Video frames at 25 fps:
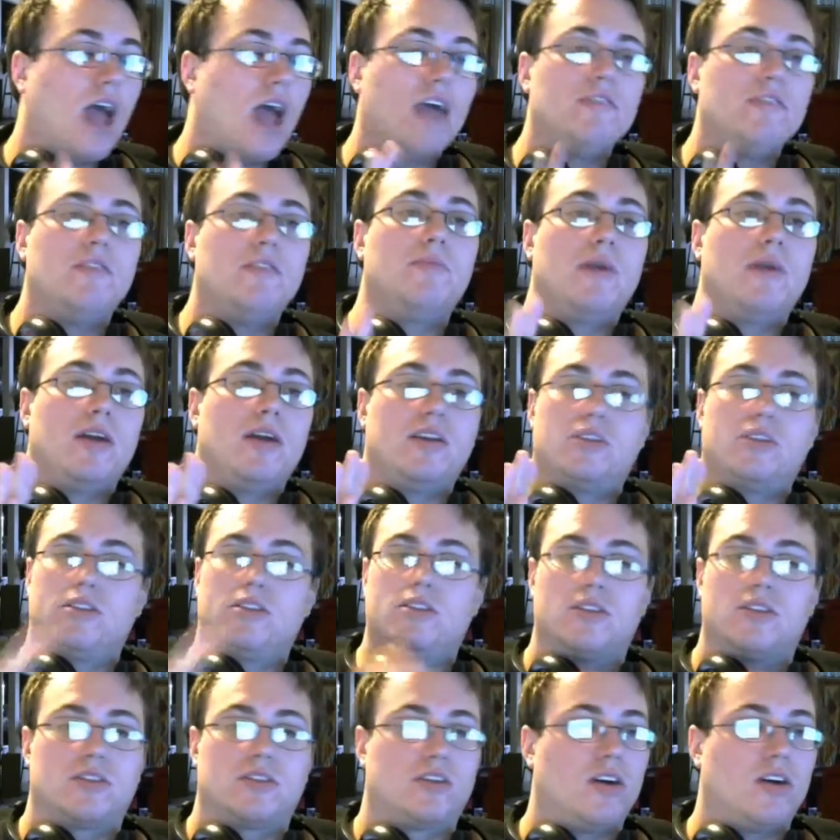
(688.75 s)
Everybody
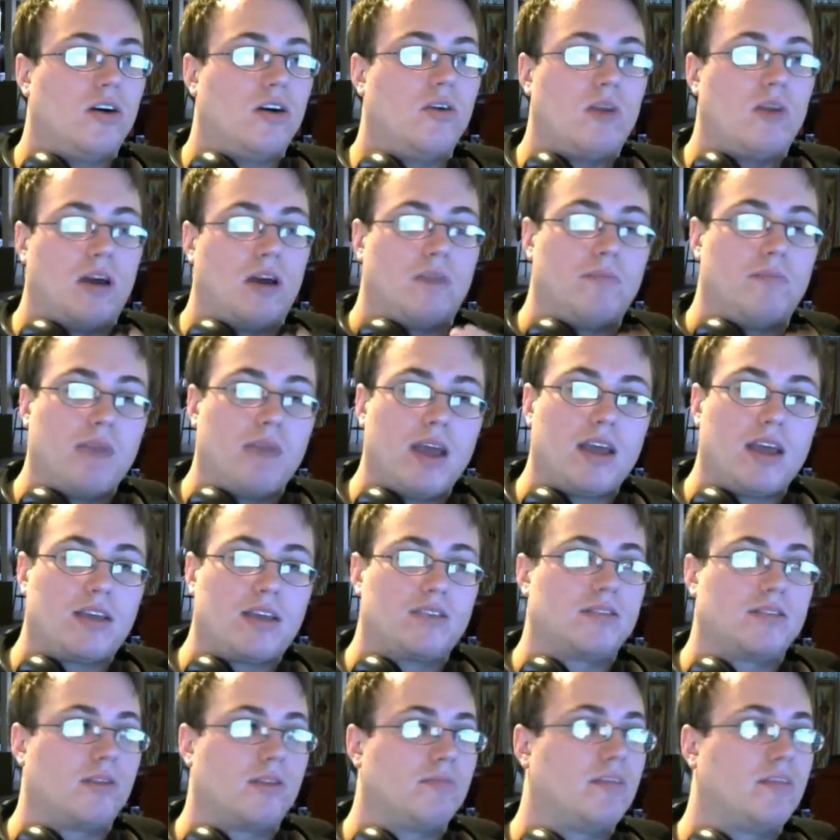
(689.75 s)
should just go and
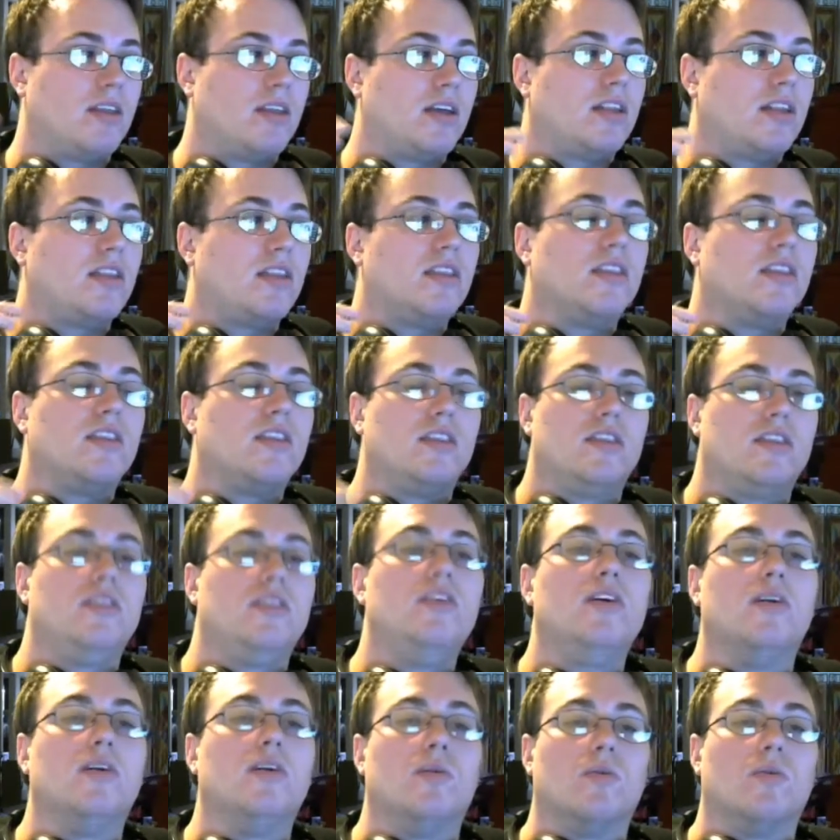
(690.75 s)
make something
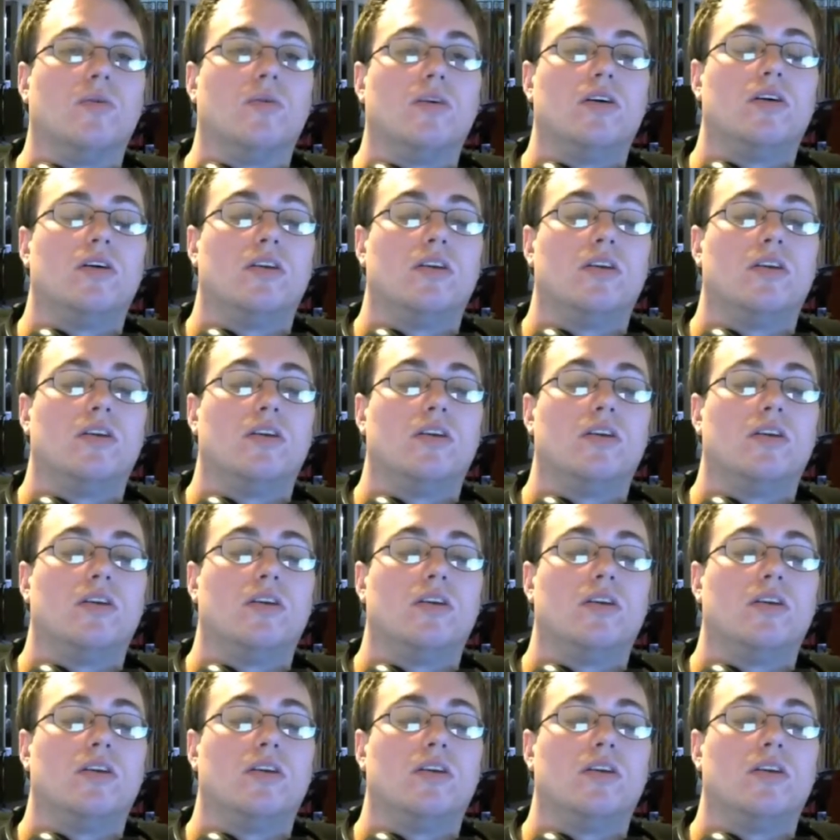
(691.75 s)
new.